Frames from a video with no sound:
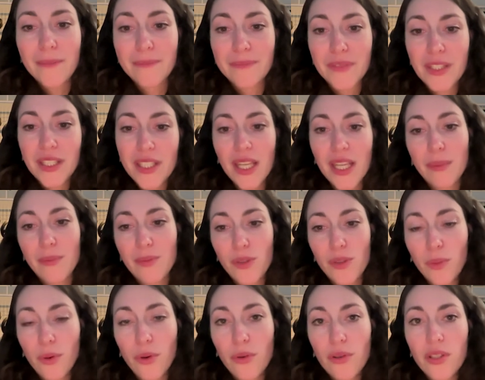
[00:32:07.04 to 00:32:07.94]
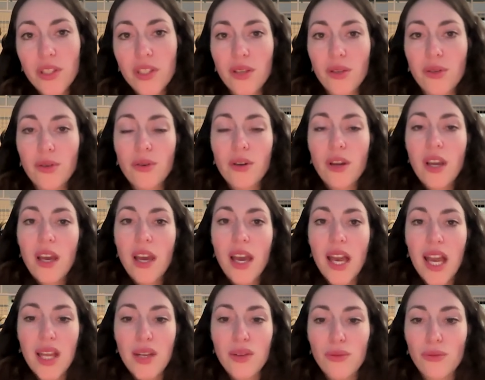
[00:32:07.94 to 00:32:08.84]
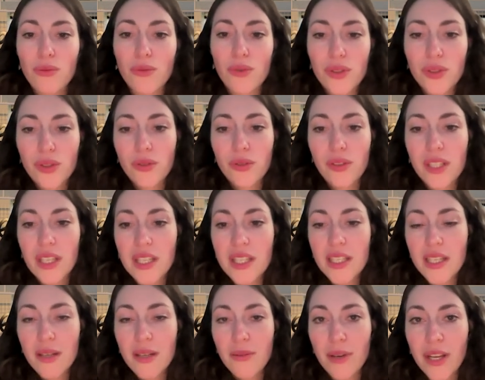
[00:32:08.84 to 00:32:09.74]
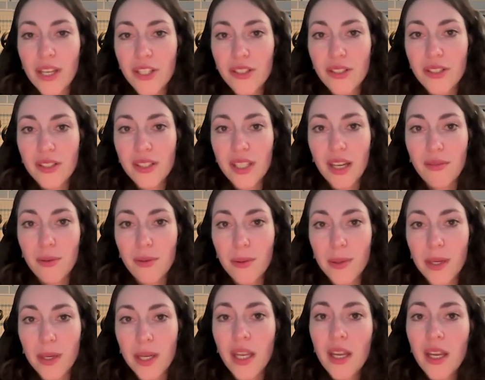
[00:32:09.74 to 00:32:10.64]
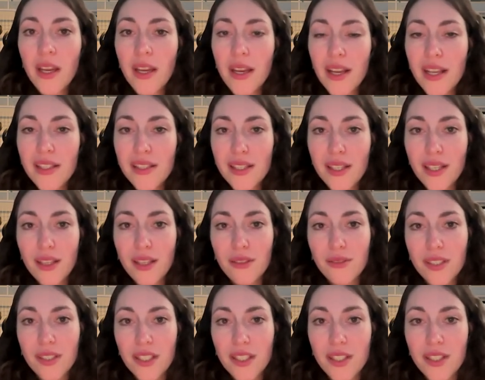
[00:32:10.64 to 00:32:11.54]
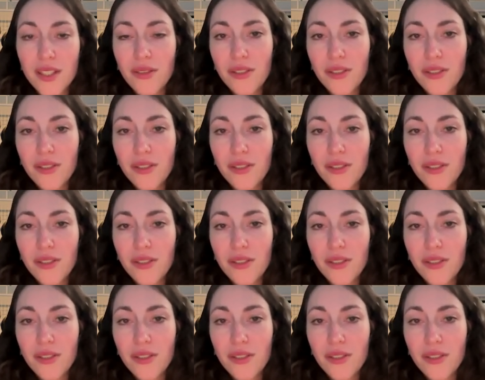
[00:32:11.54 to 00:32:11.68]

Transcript: the team supports you, and also an integration discovery is included.